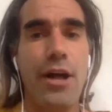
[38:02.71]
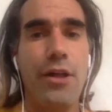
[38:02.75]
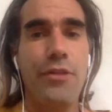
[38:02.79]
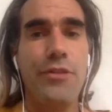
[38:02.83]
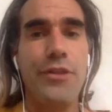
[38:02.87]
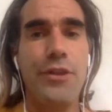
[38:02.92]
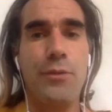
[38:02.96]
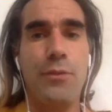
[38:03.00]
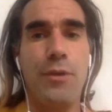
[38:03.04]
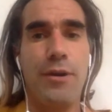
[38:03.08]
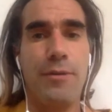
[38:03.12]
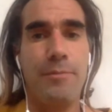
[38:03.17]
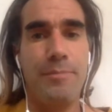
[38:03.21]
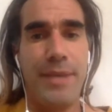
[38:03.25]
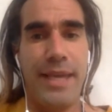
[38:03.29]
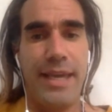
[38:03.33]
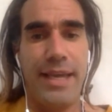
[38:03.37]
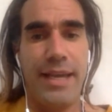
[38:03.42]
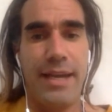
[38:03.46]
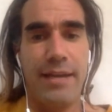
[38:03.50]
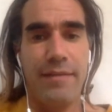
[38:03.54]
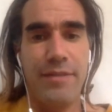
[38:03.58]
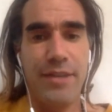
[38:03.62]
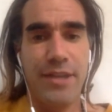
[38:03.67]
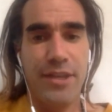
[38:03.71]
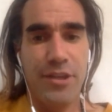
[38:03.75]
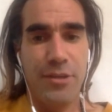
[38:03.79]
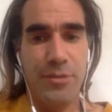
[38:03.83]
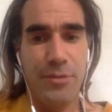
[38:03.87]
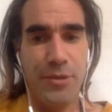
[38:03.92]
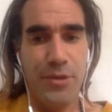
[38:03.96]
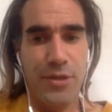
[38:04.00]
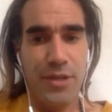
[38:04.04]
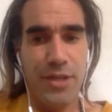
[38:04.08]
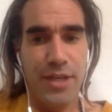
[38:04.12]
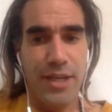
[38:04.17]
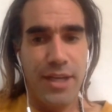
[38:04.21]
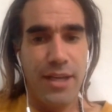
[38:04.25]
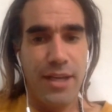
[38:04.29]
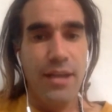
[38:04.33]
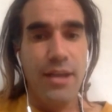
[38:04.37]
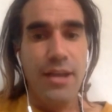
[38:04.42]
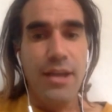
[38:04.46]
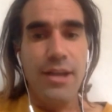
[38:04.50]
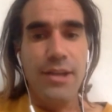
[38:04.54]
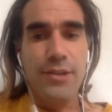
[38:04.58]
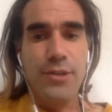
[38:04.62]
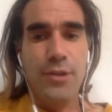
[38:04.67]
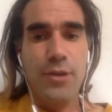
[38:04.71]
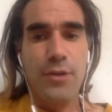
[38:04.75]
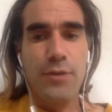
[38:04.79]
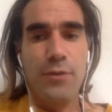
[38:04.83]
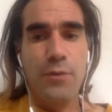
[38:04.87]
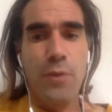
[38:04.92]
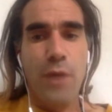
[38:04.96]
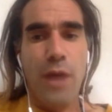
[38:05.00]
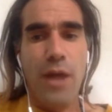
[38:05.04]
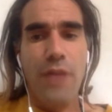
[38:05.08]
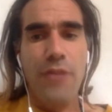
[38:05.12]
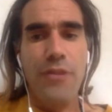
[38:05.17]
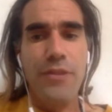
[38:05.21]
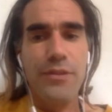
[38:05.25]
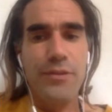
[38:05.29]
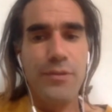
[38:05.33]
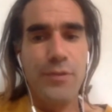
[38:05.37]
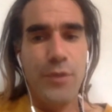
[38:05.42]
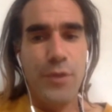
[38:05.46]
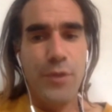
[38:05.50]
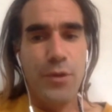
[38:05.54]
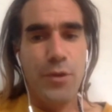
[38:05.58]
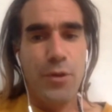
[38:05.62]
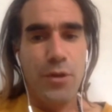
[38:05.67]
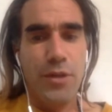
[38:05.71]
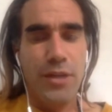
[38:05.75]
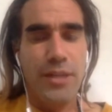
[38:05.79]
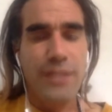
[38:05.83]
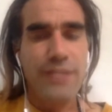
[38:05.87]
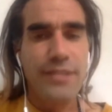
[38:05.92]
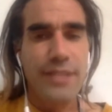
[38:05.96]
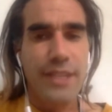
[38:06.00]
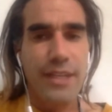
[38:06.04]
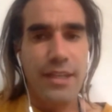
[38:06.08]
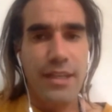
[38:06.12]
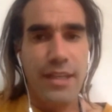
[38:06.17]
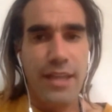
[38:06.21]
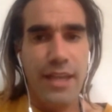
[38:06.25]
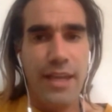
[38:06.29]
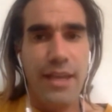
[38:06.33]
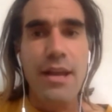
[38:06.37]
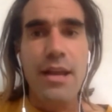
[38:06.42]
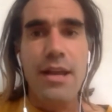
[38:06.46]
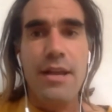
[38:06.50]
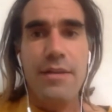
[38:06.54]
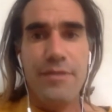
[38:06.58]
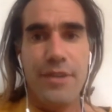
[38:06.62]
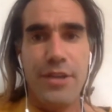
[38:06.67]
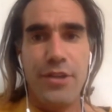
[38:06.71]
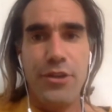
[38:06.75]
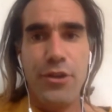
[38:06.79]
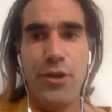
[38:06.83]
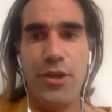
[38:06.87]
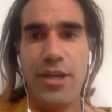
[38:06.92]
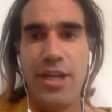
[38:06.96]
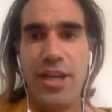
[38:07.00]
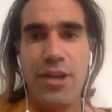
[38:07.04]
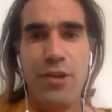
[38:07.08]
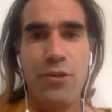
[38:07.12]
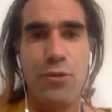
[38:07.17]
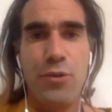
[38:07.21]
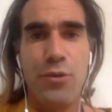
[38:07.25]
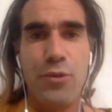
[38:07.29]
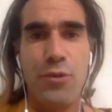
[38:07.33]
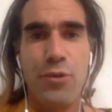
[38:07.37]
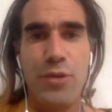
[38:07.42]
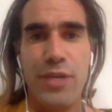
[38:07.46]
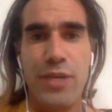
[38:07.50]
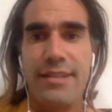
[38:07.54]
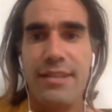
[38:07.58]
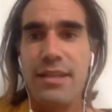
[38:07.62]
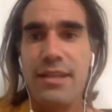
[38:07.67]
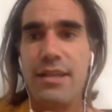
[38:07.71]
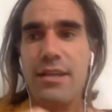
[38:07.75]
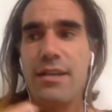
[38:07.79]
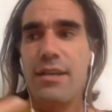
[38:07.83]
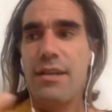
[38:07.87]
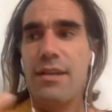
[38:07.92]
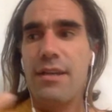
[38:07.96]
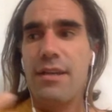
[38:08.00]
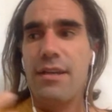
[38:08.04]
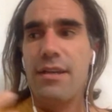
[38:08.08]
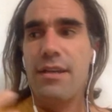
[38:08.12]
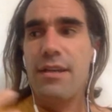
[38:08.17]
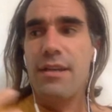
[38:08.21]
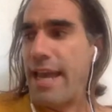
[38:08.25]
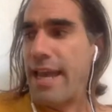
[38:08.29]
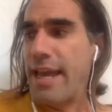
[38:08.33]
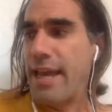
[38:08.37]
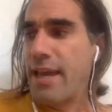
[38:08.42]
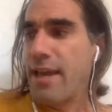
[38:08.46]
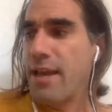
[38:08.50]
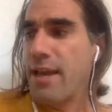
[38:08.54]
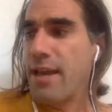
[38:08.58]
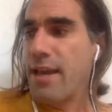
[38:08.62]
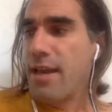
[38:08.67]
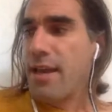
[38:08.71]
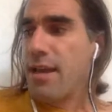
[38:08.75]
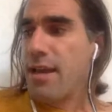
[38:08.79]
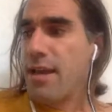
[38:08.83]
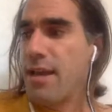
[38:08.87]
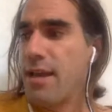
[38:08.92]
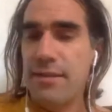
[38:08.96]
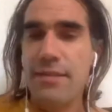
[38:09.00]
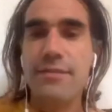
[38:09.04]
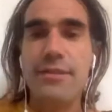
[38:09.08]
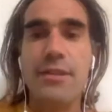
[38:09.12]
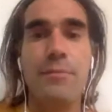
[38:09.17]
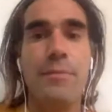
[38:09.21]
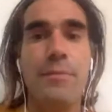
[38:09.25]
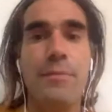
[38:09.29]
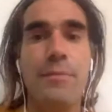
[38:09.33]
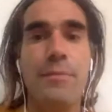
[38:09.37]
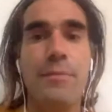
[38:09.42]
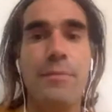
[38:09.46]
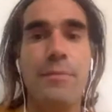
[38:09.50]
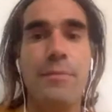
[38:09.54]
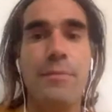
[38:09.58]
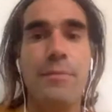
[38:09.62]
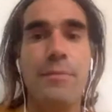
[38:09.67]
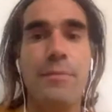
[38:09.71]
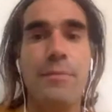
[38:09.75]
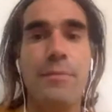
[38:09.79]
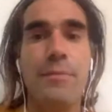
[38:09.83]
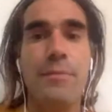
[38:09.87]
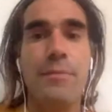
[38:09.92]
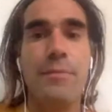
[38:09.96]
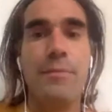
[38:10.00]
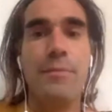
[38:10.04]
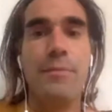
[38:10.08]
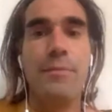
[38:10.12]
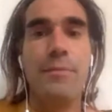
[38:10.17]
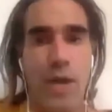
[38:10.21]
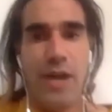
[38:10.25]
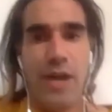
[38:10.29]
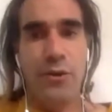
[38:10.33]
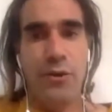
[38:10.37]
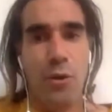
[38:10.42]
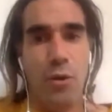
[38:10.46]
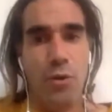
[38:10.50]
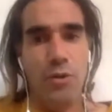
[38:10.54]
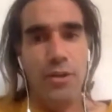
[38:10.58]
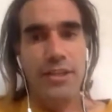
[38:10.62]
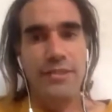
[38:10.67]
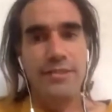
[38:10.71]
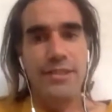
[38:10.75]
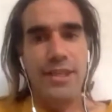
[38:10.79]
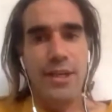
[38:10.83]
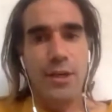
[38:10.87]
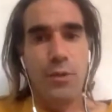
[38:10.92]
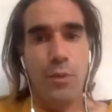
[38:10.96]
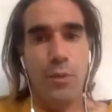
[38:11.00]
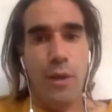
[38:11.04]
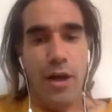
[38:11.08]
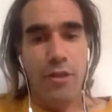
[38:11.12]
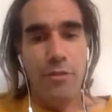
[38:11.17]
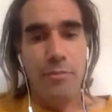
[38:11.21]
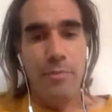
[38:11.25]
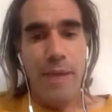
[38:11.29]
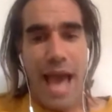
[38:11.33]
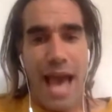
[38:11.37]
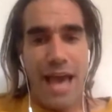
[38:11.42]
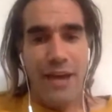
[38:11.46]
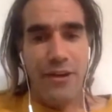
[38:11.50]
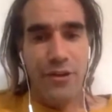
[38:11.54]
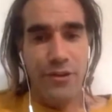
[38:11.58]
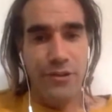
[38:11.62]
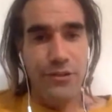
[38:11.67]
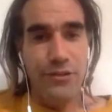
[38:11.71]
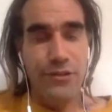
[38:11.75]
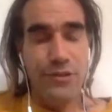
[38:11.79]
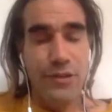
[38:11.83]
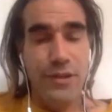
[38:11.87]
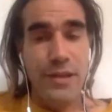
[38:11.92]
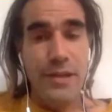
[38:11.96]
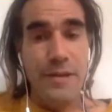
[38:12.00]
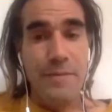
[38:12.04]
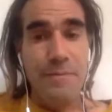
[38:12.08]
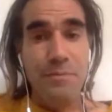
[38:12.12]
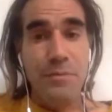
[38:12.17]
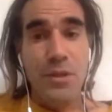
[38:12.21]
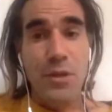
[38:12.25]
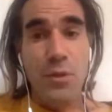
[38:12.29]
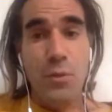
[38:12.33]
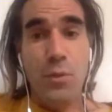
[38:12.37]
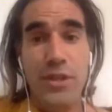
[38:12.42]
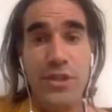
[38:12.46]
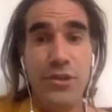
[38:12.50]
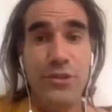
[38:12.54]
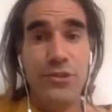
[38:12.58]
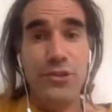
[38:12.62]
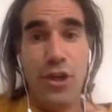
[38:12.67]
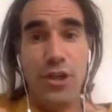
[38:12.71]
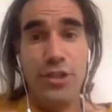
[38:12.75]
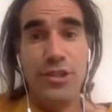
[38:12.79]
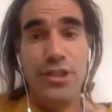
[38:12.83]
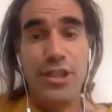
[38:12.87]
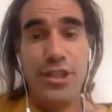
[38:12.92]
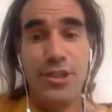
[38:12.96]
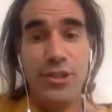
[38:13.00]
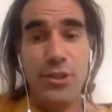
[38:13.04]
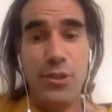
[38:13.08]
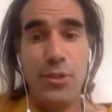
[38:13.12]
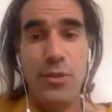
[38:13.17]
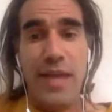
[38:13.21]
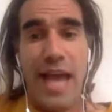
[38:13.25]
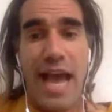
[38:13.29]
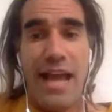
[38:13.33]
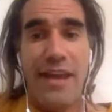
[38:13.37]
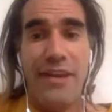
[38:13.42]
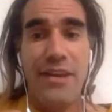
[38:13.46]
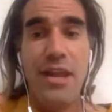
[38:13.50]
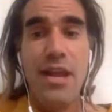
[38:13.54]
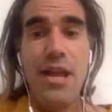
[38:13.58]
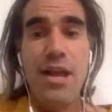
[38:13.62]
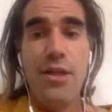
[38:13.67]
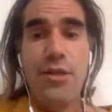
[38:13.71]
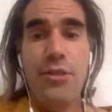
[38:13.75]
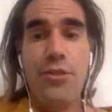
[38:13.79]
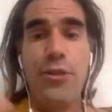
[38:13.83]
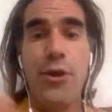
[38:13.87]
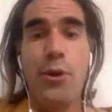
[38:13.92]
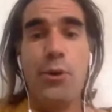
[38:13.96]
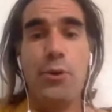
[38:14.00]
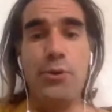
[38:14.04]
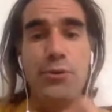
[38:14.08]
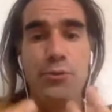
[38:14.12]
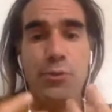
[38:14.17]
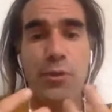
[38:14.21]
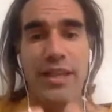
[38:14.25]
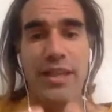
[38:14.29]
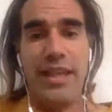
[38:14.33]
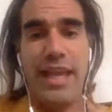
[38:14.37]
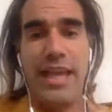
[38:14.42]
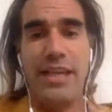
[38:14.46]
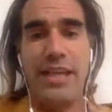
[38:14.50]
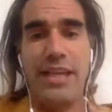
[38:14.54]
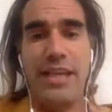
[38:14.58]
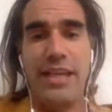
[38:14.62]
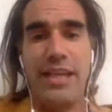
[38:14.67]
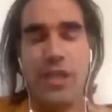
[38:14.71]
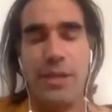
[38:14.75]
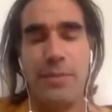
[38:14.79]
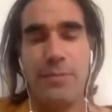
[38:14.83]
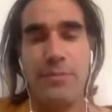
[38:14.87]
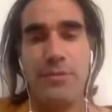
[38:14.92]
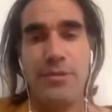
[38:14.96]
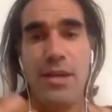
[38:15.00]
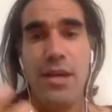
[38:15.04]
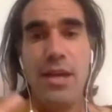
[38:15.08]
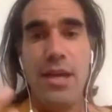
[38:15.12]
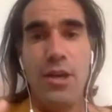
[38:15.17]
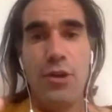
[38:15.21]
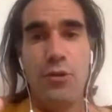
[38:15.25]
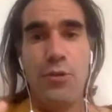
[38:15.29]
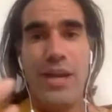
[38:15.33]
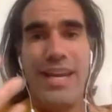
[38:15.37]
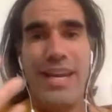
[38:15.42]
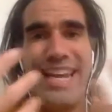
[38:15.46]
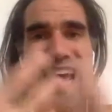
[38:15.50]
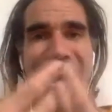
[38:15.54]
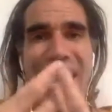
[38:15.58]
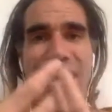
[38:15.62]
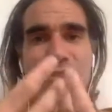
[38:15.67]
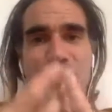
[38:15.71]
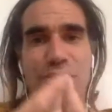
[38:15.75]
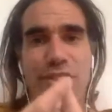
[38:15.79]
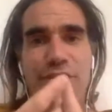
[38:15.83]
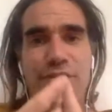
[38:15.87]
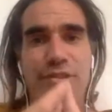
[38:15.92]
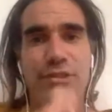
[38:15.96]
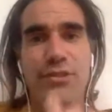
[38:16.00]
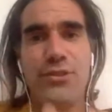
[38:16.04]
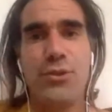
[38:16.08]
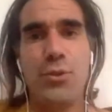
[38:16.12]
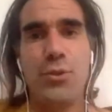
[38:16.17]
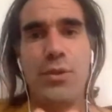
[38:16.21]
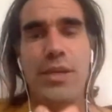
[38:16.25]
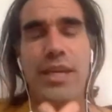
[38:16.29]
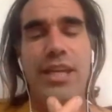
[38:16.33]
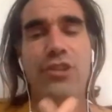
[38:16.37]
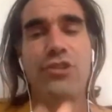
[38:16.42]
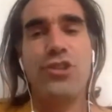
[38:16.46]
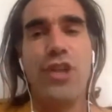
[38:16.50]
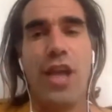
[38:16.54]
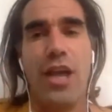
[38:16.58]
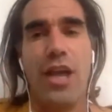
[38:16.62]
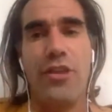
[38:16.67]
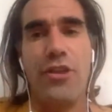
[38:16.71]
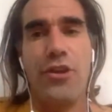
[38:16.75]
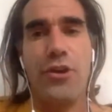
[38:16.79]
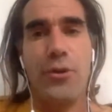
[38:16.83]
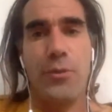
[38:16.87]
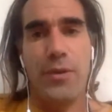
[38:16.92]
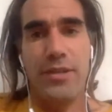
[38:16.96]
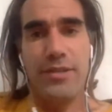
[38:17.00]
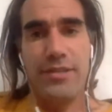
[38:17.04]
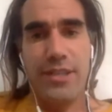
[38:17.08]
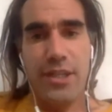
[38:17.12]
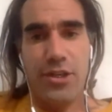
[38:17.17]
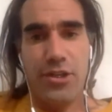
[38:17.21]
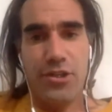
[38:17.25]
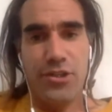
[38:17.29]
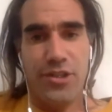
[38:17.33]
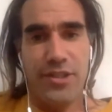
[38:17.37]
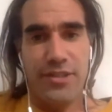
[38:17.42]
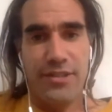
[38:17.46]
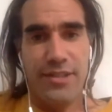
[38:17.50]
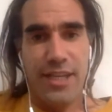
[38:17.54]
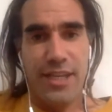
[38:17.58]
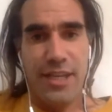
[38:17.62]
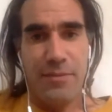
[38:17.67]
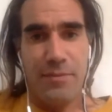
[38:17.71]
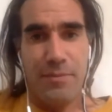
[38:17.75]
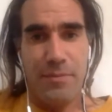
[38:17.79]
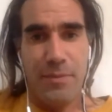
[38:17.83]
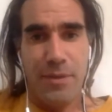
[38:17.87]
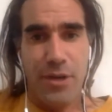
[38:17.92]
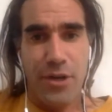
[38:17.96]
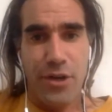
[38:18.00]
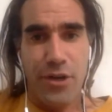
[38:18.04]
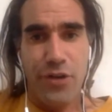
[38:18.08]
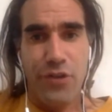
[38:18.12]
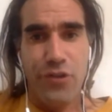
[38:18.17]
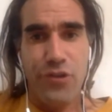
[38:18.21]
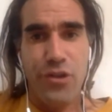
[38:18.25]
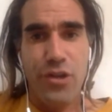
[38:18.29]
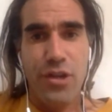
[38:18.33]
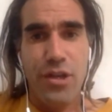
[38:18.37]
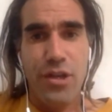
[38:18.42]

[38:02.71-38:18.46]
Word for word: and well being of the community. So if wealth is viewed holistically, then you can create a system of exchange around holistic wealth patterns. When you start to do that, those relationships create edges to each other where synergies can merge.